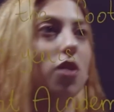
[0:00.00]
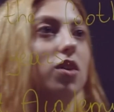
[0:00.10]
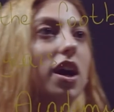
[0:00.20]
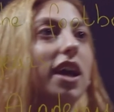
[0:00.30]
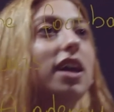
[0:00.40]

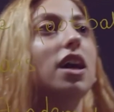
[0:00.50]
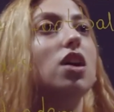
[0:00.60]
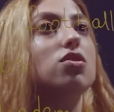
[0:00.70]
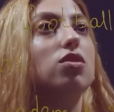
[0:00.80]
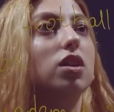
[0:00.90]
Okay,
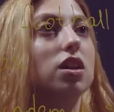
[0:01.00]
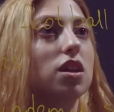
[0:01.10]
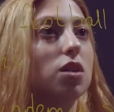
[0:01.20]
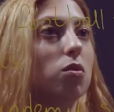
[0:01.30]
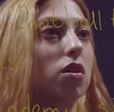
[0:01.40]
So the
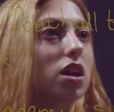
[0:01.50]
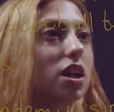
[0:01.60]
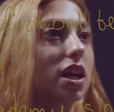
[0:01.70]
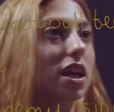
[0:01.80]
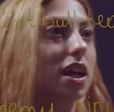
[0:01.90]
keyword
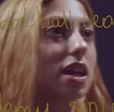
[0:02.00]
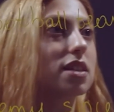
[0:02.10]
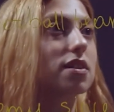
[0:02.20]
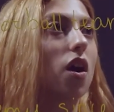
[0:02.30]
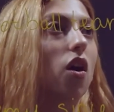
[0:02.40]

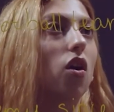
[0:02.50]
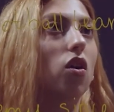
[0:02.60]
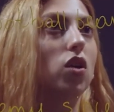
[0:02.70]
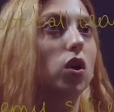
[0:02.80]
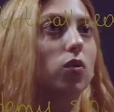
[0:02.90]
is
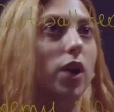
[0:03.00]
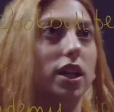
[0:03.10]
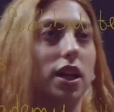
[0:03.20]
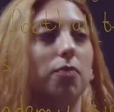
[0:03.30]
already.